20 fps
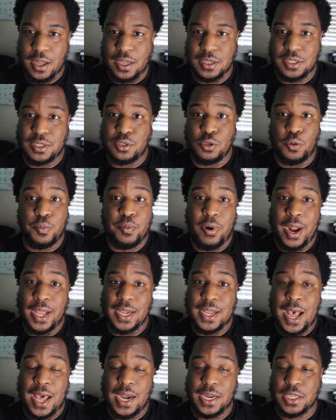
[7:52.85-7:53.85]
a super
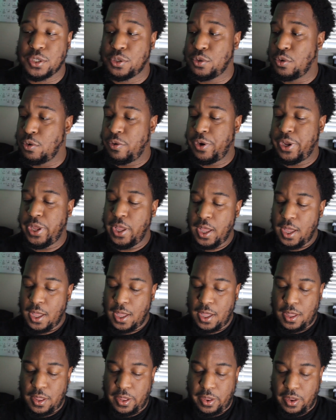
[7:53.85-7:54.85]
iconic story.
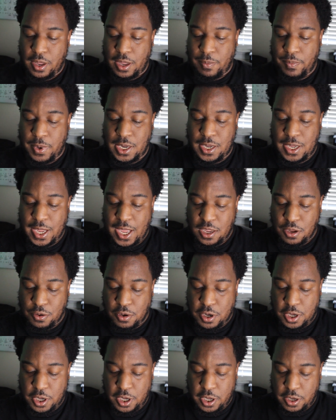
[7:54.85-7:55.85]
I mean, yeah,
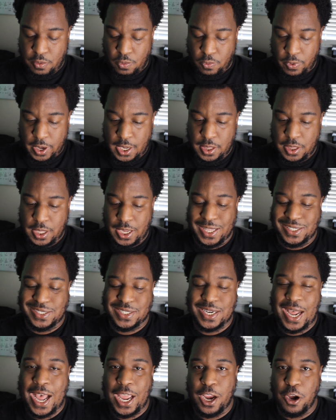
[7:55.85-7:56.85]
you could read the
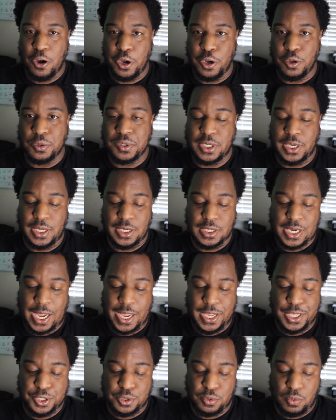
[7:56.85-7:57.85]
entire New Teen
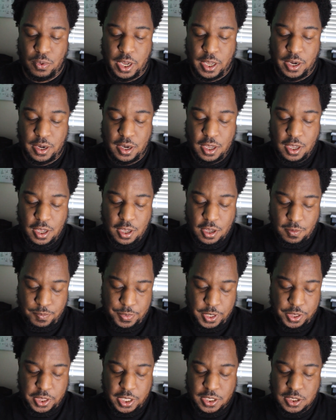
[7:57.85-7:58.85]
Titans run,
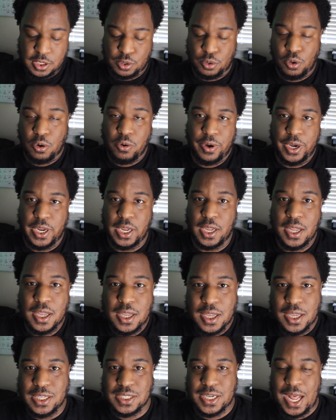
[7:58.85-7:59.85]
but this story
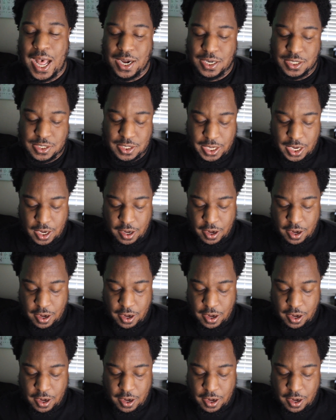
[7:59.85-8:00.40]
is honestly